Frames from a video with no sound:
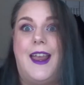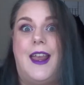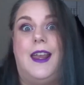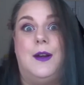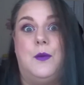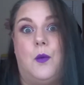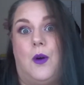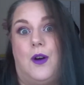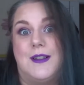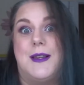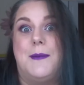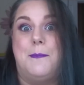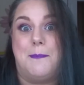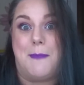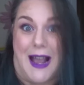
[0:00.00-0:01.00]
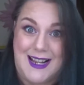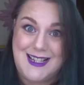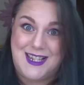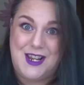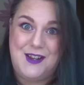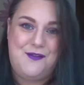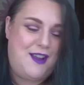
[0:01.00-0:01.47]
It was a
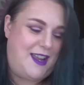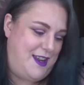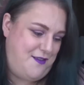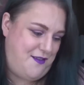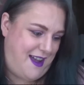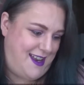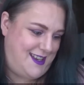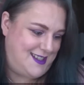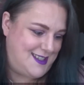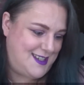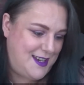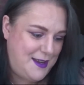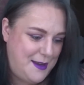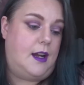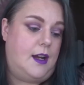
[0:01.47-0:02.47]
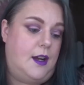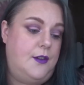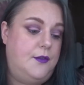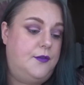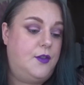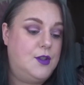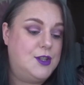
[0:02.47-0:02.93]
massive event.
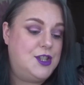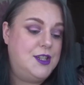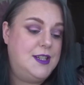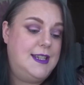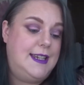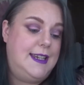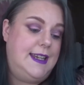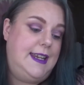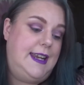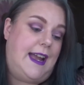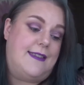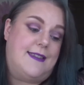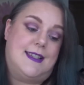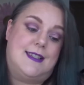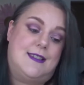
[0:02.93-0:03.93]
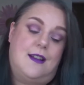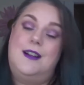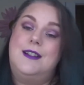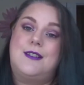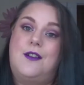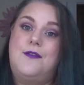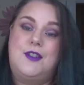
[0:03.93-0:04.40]
Unfortunately, at the
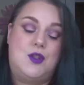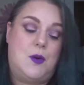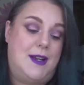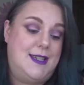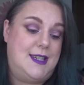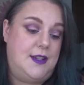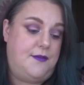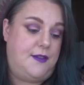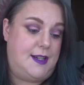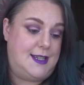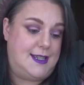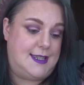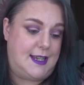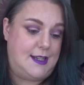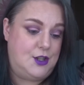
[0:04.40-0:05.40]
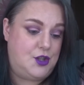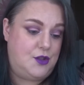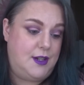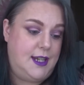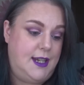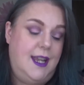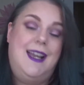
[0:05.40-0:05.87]
start of the 21st
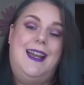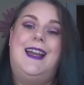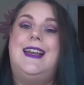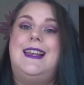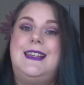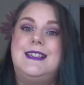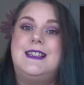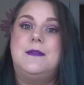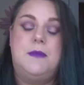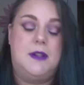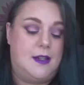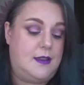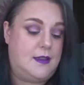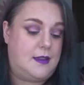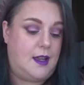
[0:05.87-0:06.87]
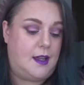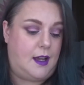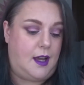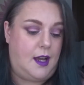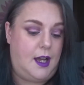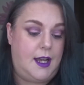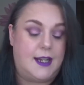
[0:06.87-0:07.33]
century, Elizabeth
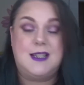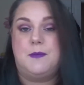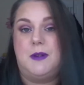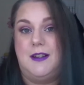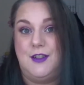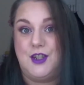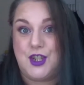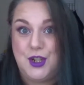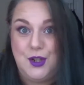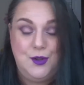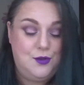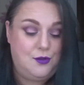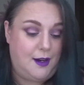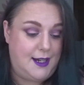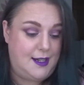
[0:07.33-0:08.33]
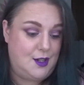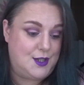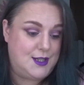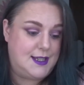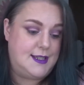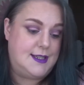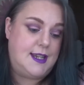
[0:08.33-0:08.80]
uh, experienced two great
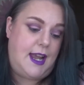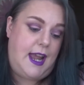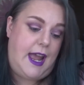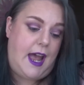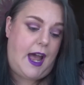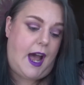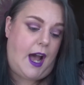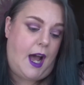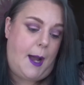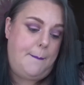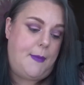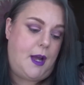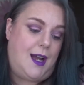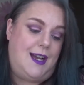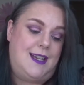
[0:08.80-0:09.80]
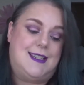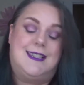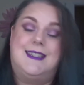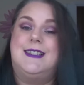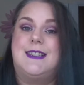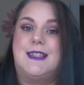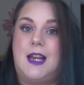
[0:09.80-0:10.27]
losses. Um, her
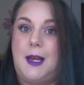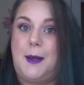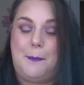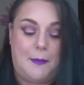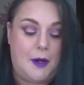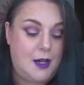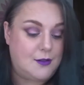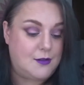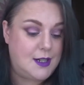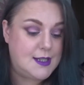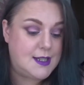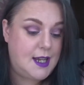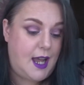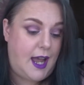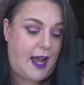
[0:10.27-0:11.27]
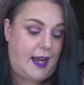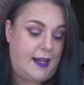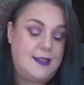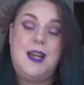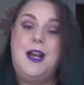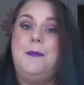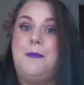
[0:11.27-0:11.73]
sister Margaret
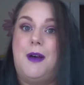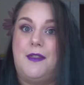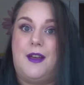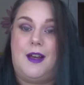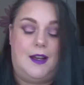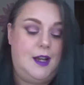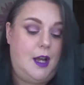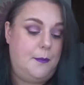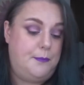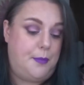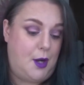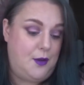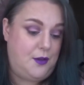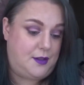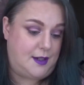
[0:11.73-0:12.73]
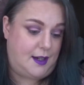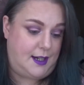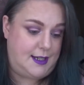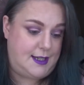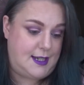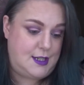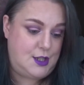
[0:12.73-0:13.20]
and her mother both
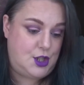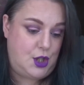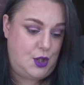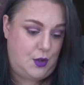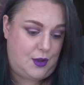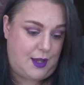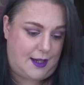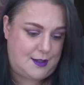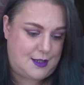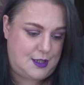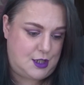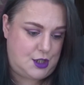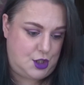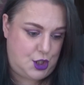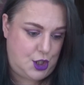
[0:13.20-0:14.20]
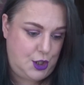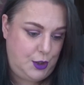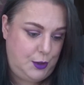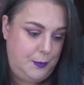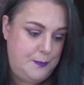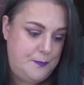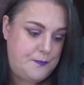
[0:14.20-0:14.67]
died in
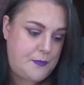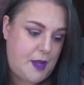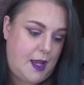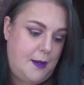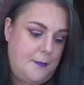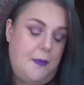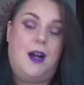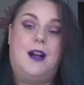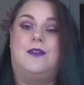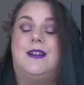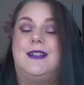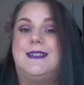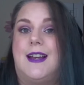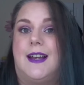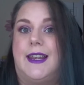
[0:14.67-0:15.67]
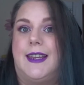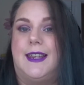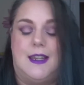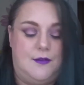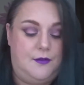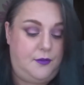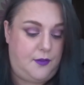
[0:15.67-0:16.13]
2002 Margaret
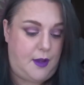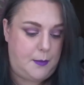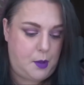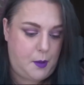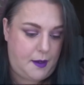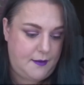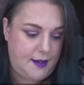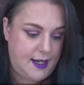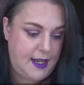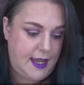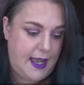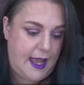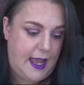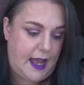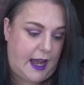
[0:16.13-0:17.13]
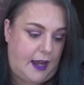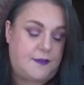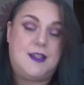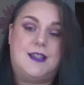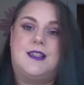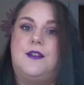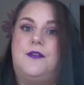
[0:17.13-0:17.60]
dying in February
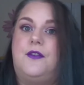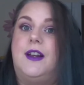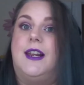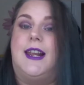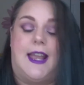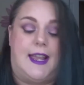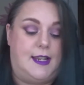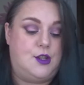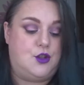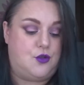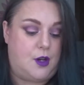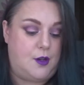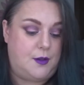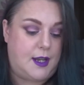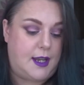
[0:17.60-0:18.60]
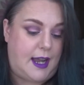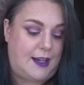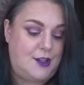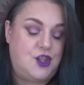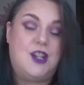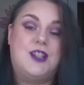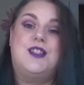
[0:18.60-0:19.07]
after suffering a stroke.
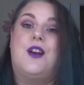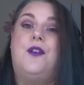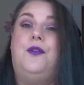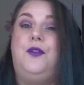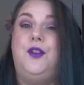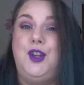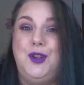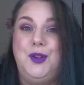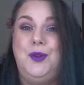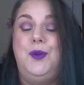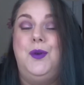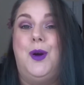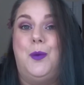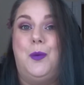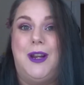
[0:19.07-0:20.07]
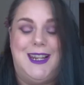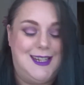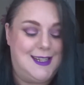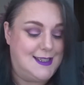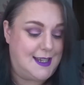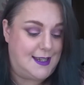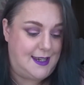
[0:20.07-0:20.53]
And just a few
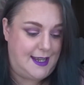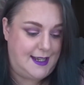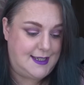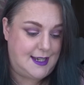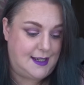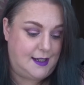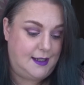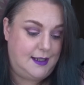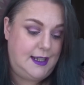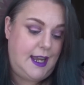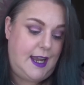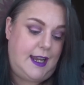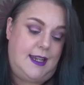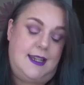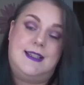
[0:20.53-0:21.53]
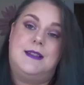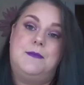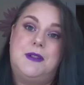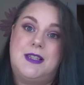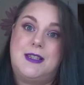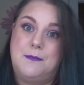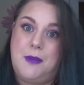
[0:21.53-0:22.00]
weeks later,
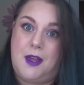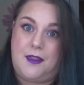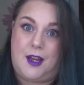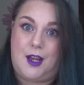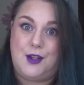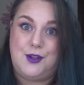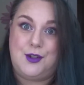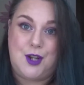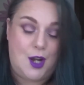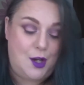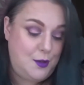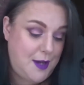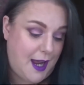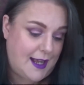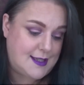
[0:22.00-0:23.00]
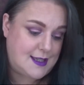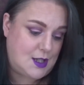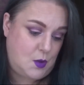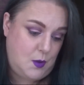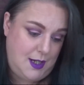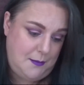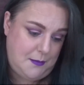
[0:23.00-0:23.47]
Elizabeth's mother, known as the
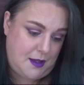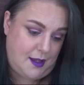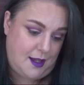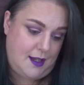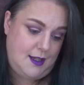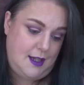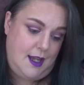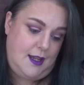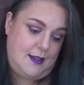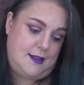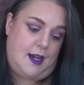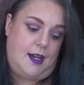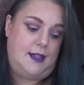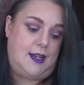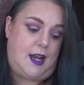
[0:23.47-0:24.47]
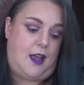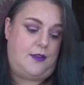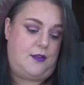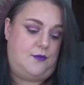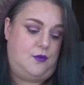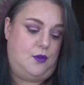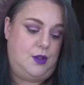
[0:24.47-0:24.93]
Queen Mother, died at
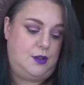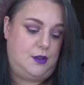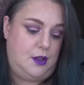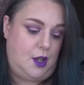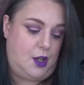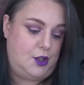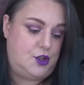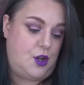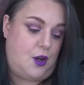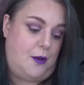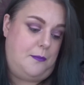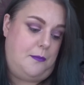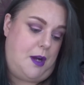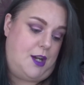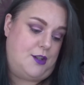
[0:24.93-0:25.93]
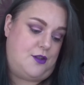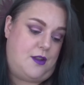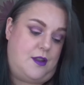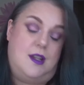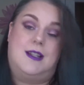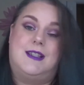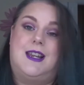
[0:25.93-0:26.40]
the Royal Lodge on March the
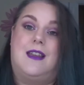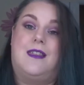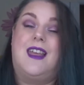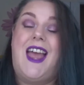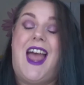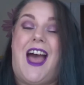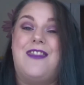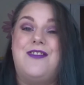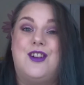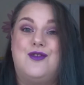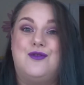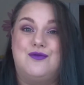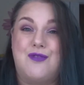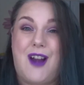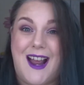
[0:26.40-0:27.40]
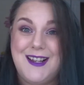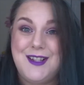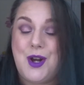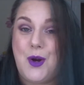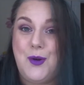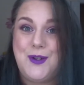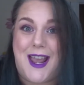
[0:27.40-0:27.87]
30th at the grand
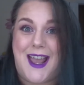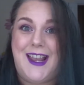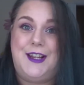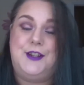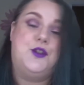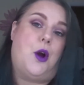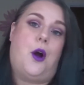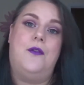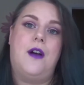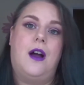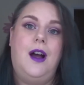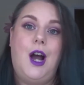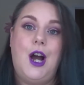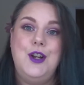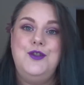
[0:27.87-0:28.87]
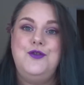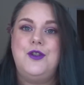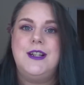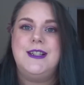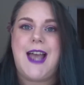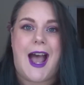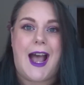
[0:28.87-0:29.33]
old age of
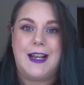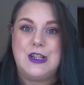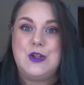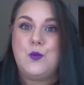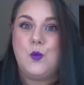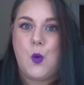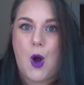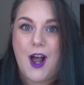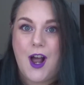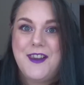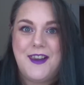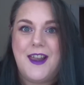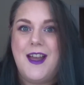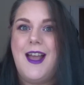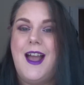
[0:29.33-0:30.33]
101.